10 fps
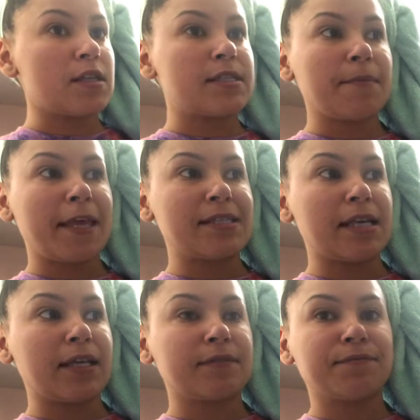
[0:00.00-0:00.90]
It's
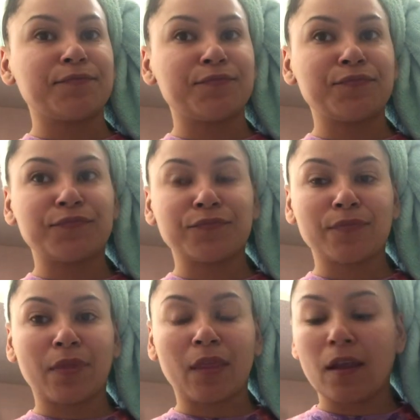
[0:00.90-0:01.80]
amazing.
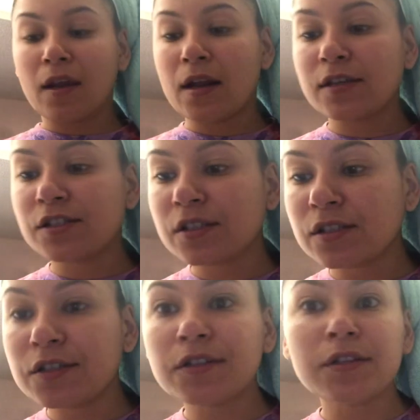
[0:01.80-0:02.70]
And I
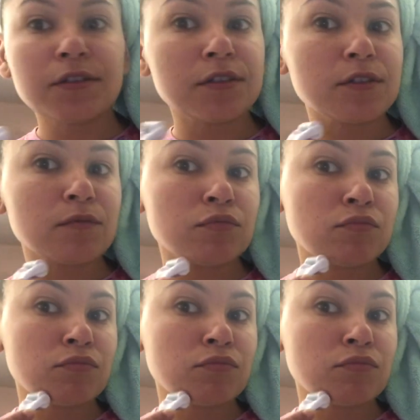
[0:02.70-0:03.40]
just literally just